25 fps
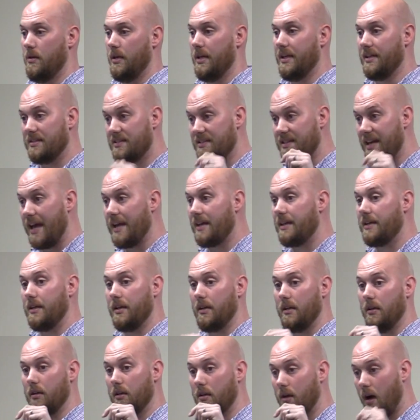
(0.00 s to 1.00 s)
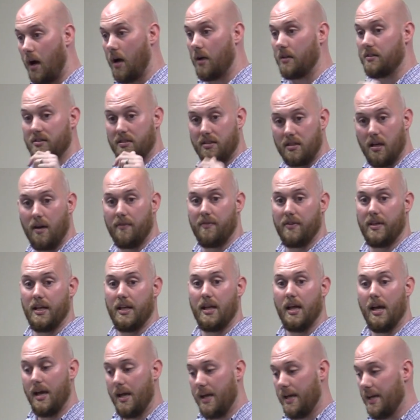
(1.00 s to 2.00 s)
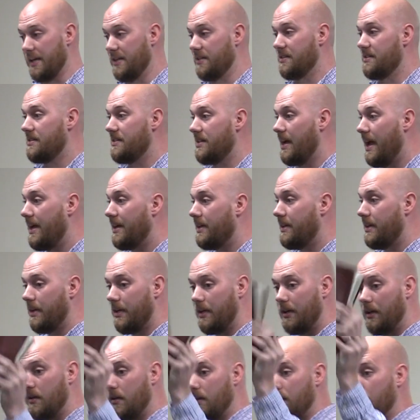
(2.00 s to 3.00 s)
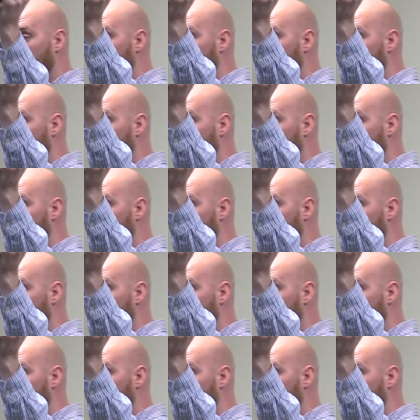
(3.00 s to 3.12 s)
He's taking God's covenant. He's taking